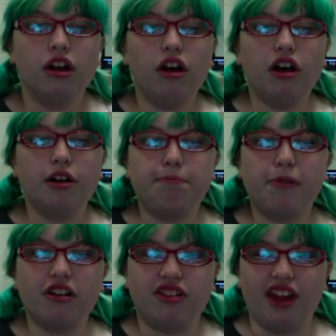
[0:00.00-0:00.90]
On
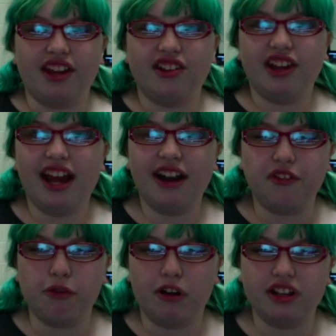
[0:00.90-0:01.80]
birthdays,
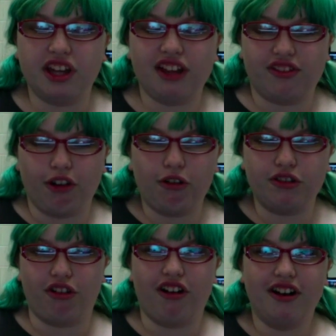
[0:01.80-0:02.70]
everyone gets
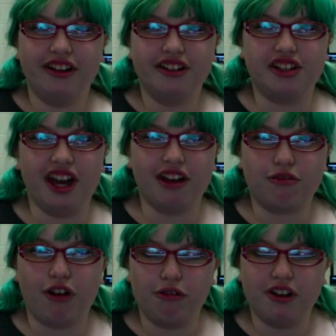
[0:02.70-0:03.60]
older, can't
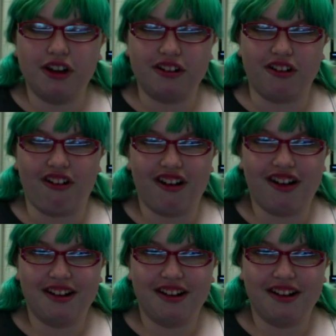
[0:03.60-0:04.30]
grow younger.